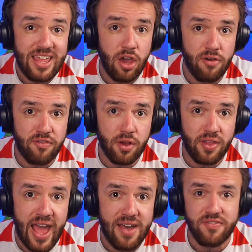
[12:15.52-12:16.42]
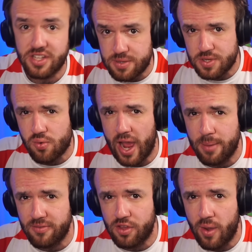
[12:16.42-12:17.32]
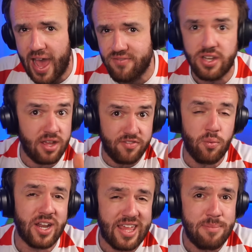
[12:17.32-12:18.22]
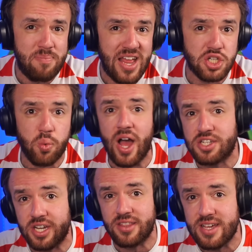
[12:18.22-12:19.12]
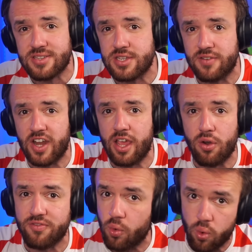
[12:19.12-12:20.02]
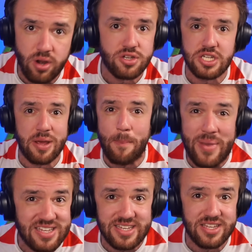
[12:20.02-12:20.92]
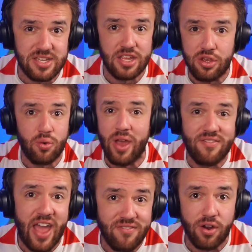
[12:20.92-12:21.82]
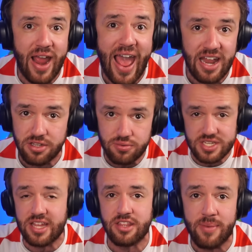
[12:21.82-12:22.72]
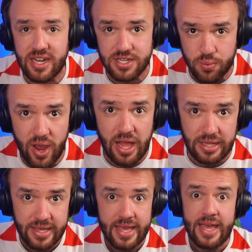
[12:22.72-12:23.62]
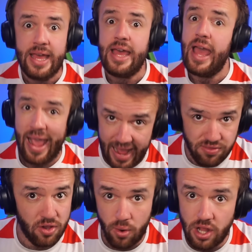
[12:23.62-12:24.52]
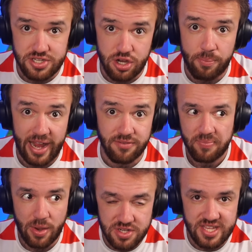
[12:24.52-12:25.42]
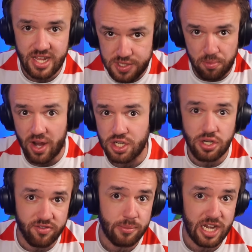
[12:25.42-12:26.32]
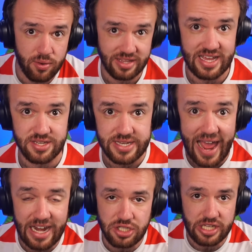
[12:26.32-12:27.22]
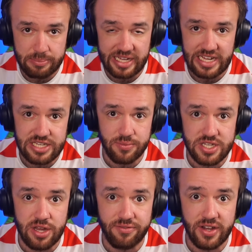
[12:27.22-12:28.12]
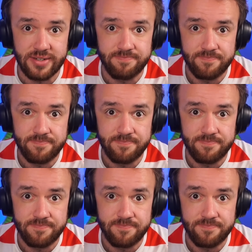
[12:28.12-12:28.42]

you all for a laugh and subscribe if you haven't. If you want to keep binge watching, this is a video of the worst misses you have ever had. You sent them in as well, and they're also painful. That was the inspiration for me doing this, actually, because it was so fun.